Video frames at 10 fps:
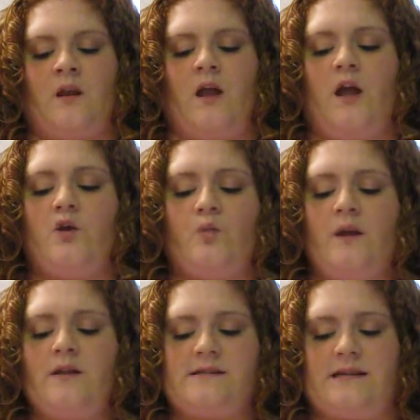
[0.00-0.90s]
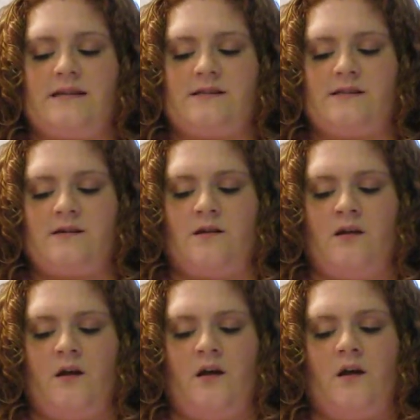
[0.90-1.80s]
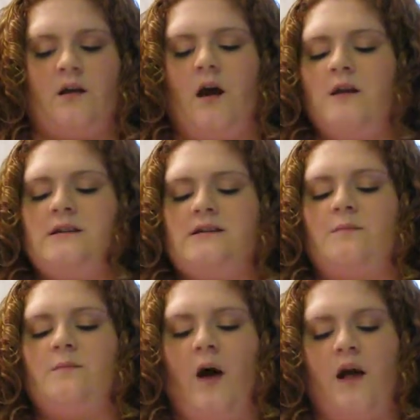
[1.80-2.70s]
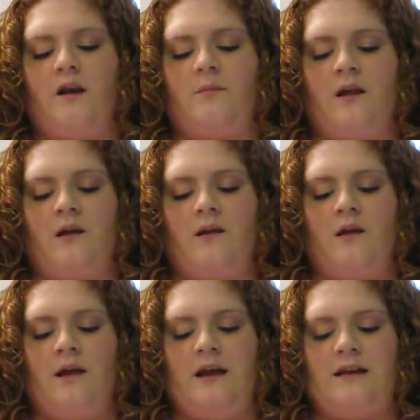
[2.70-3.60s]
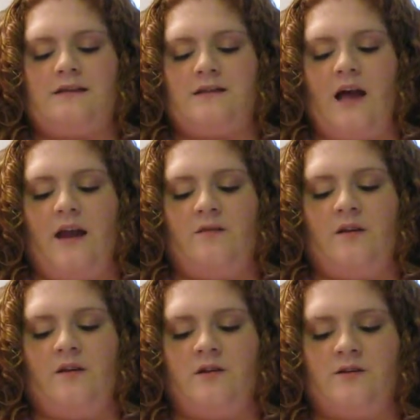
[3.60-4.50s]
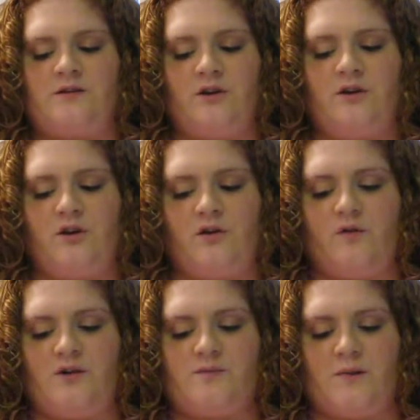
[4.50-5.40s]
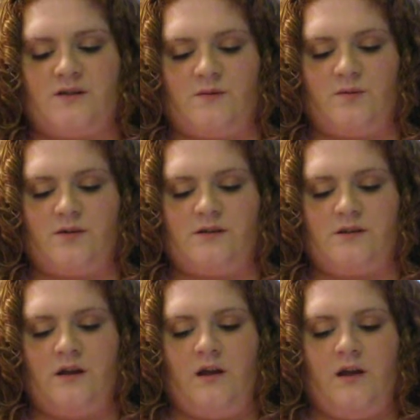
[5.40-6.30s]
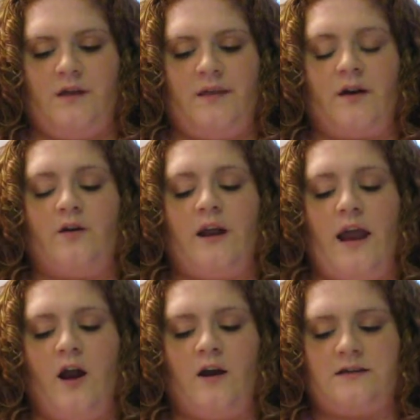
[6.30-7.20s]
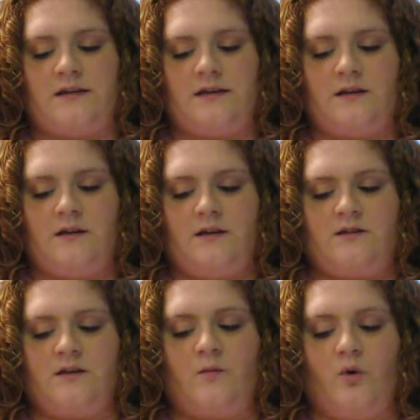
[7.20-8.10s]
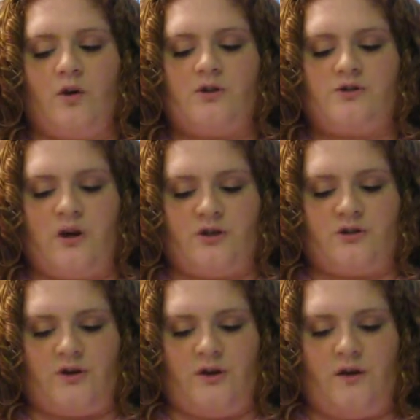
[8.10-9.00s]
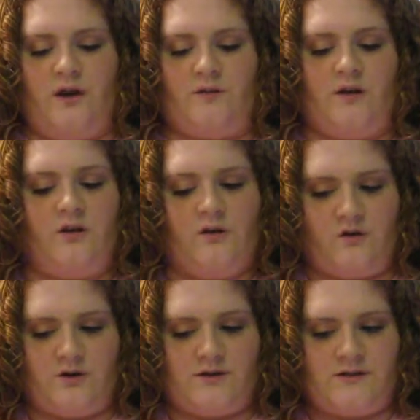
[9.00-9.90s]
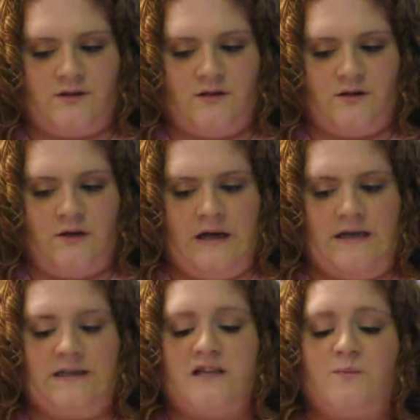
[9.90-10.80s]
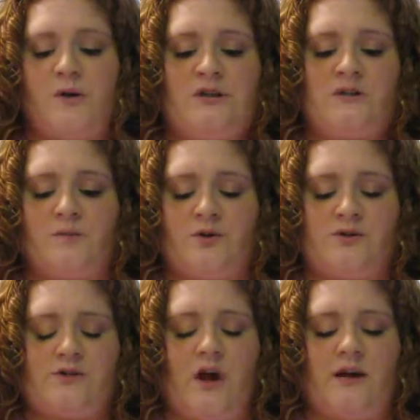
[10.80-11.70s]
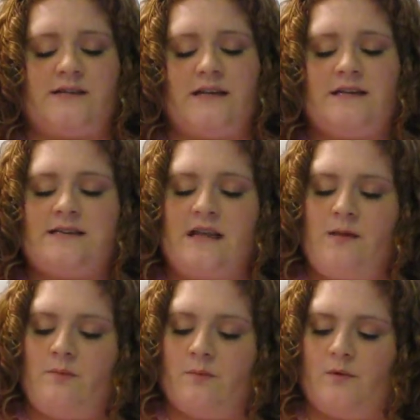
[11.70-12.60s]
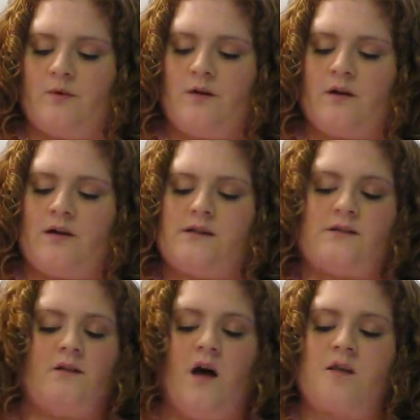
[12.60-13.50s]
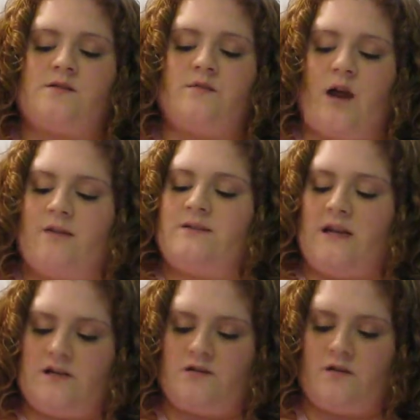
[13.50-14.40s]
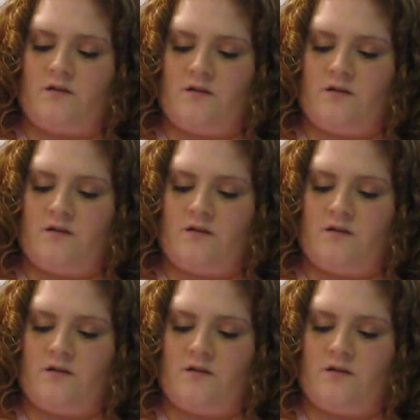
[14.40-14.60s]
In a real sense, Gandhi's embodiment in his life certain universe principles that are inherited to the moral structure of the universe. These principles are as inescapable as the laws of gravitation.